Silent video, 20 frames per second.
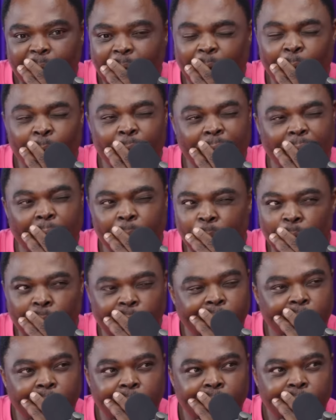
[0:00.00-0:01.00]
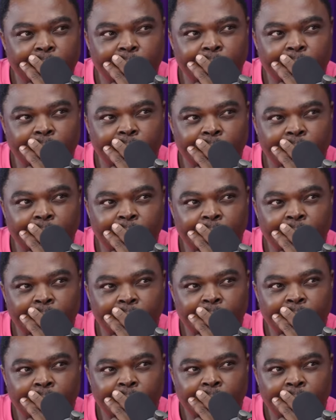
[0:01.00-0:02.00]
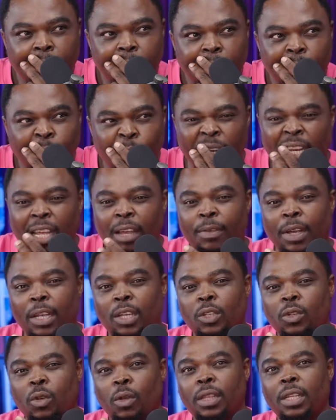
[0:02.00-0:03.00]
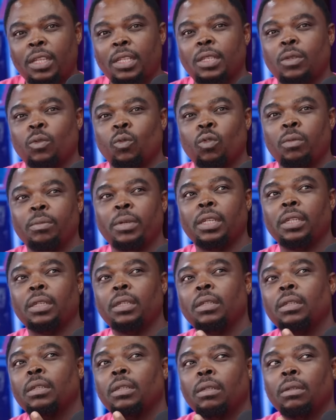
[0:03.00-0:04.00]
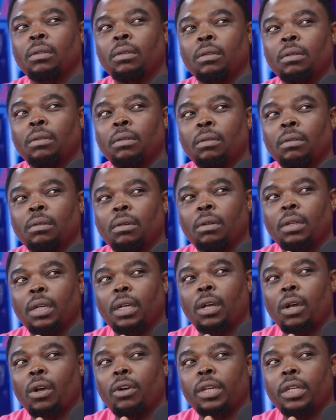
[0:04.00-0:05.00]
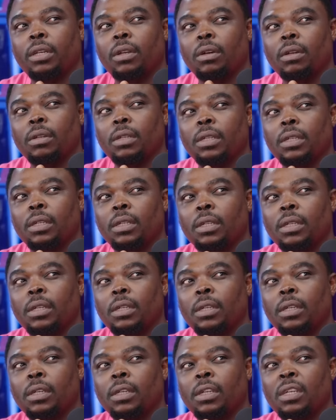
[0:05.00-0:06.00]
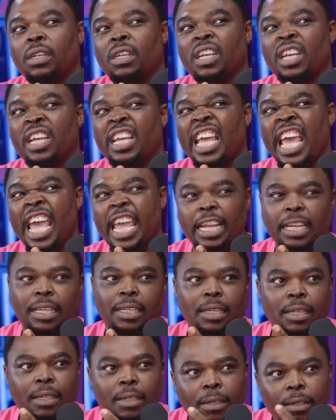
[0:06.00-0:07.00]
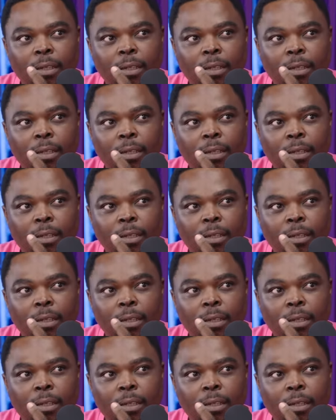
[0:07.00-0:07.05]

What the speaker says: I was heartbroken. Whenever I saw this woman on the corridors, hate.